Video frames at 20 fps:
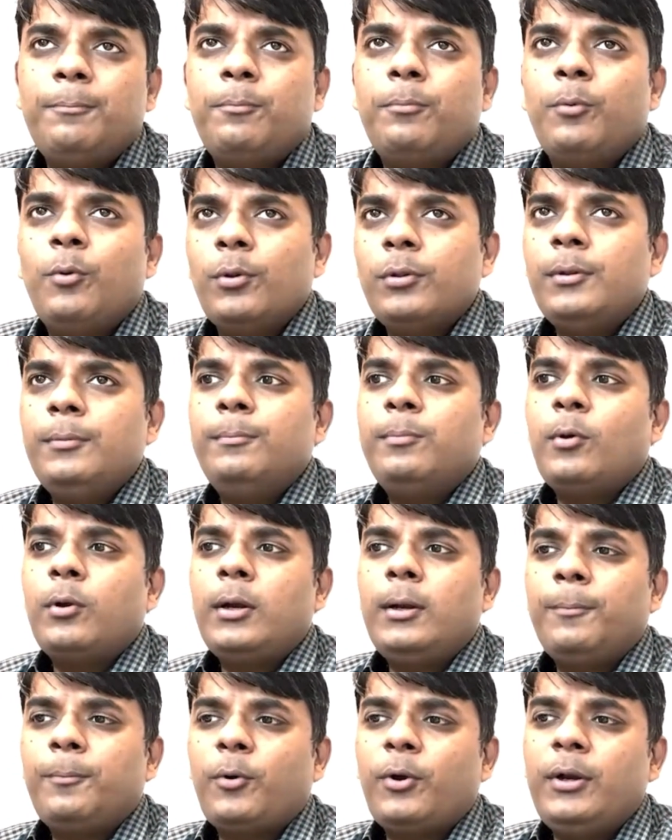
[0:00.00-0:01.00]
most
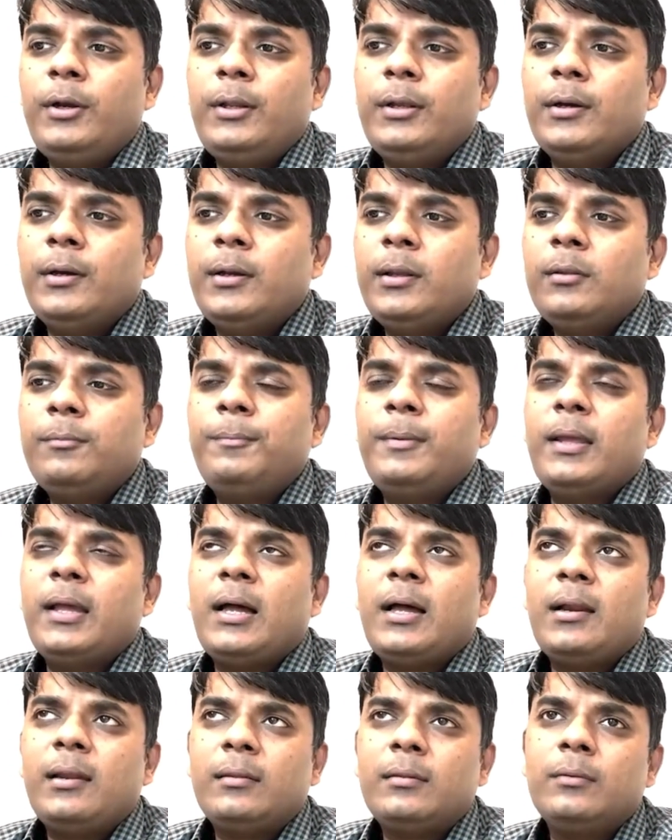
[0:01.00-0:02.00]
important point here is
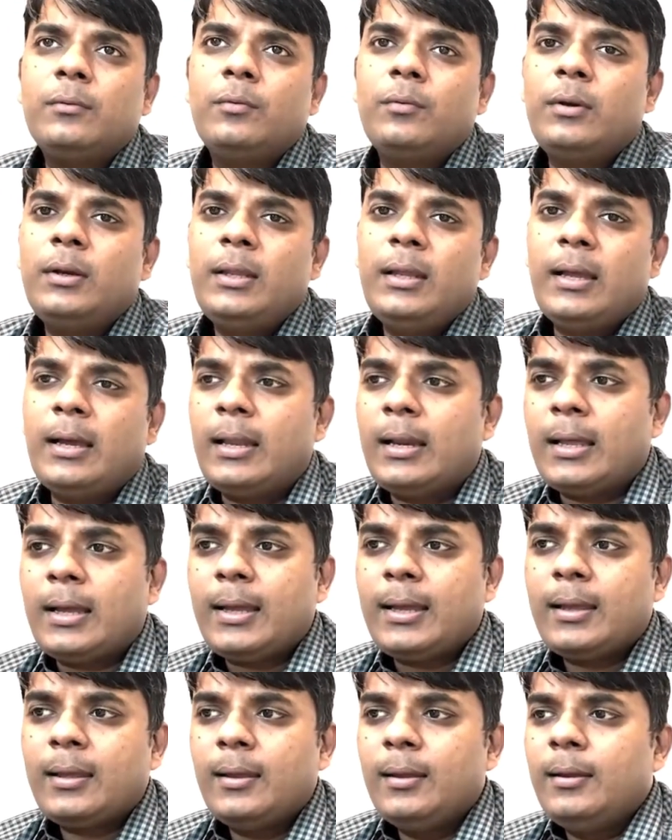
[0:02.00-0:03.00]
Bihar is the only ally